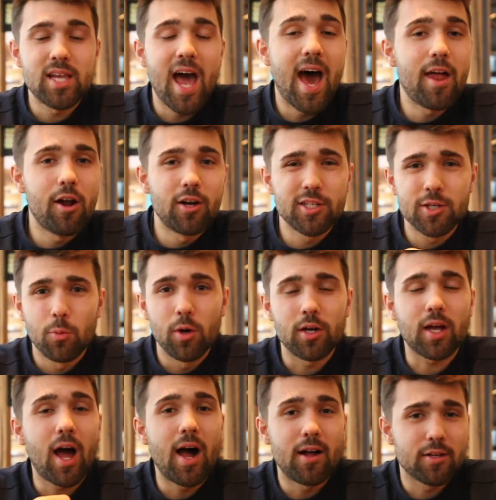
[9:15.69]
To add on to what
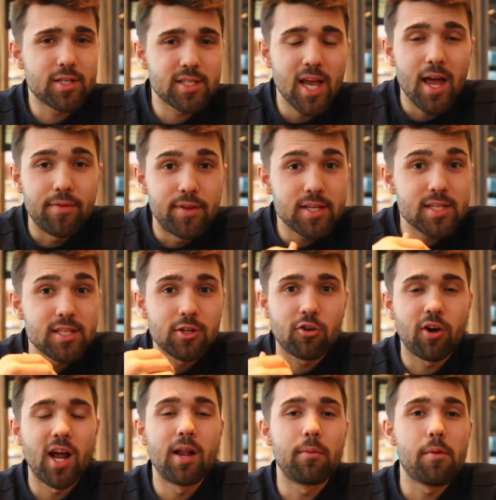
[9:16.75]
Kyle said, this is
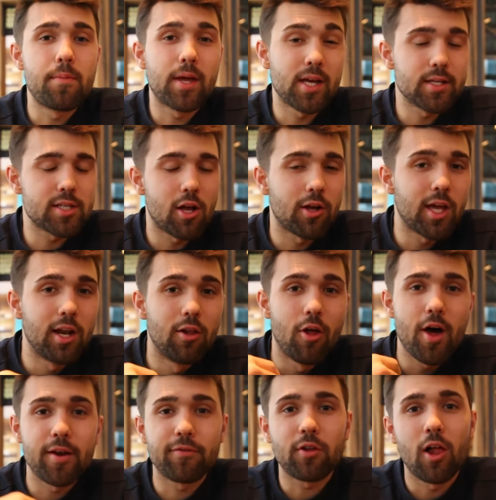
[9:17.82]
incredible because I'll get a
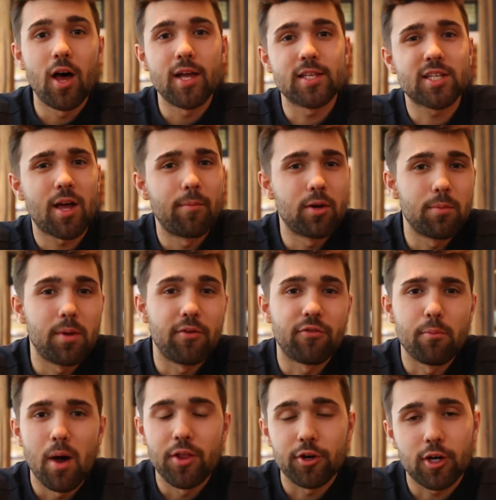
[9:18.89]
lot of clients coming to me
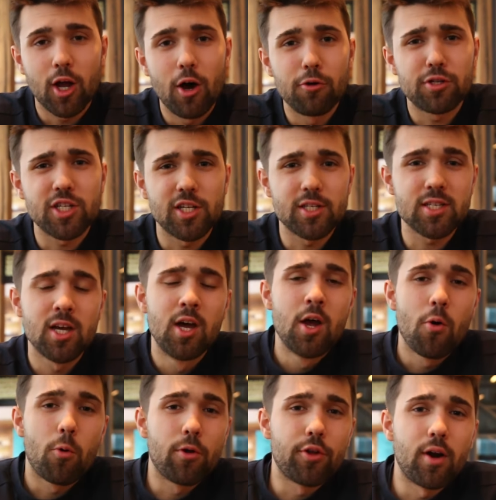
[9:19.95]
from other coaches
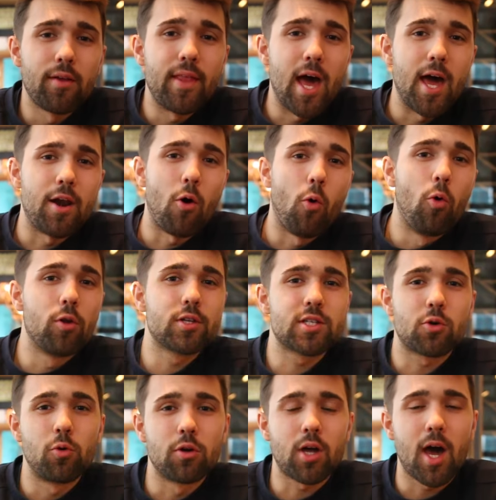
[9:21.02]
where they're in that old
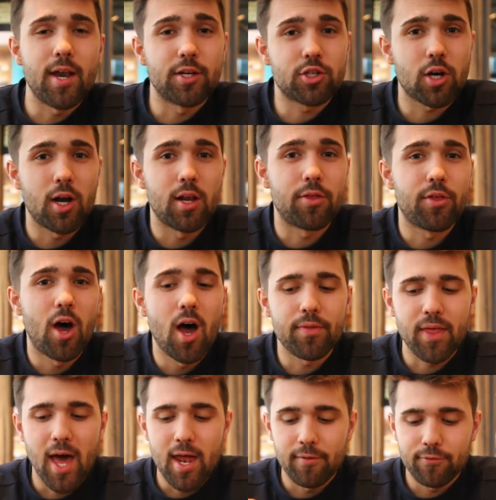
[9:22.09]
school kind of train of thought
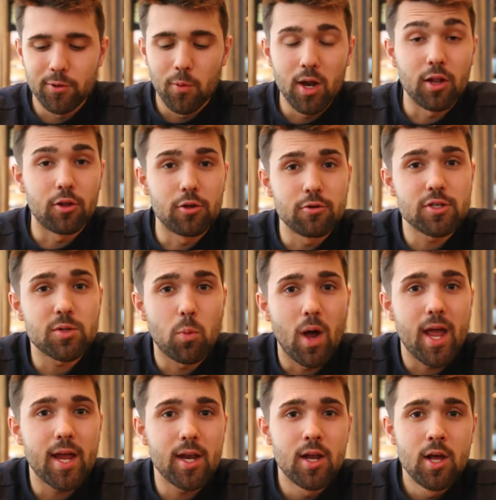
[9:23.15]
that if you want to lose
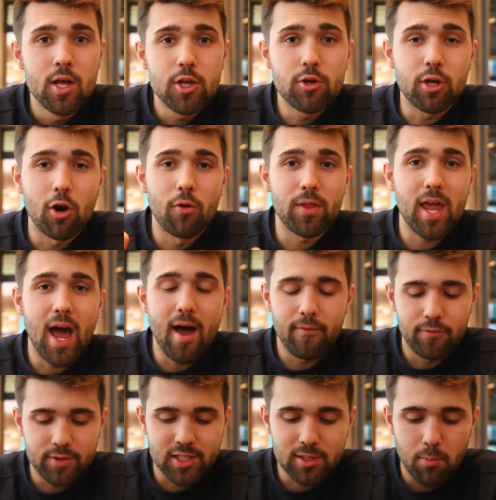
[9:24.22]
weight, you can only have
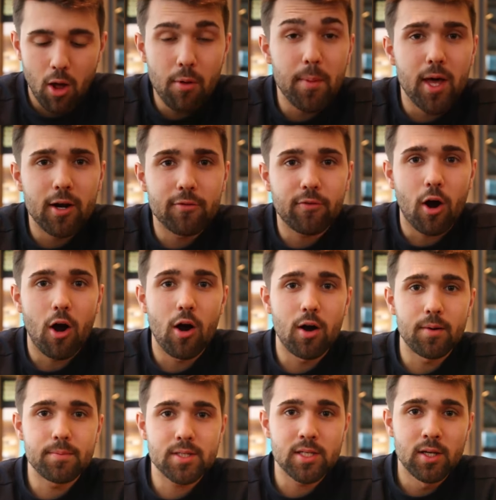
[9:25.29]
a small amount of
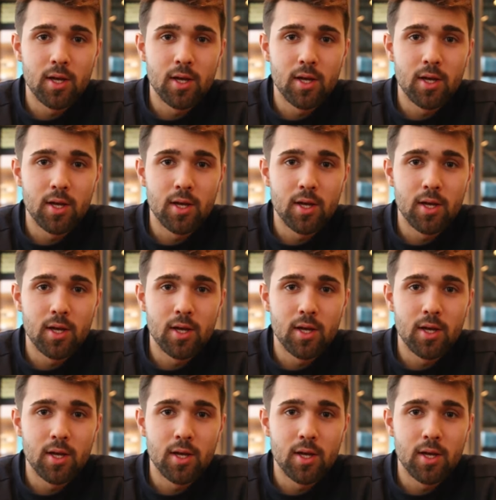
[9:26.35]
carbs,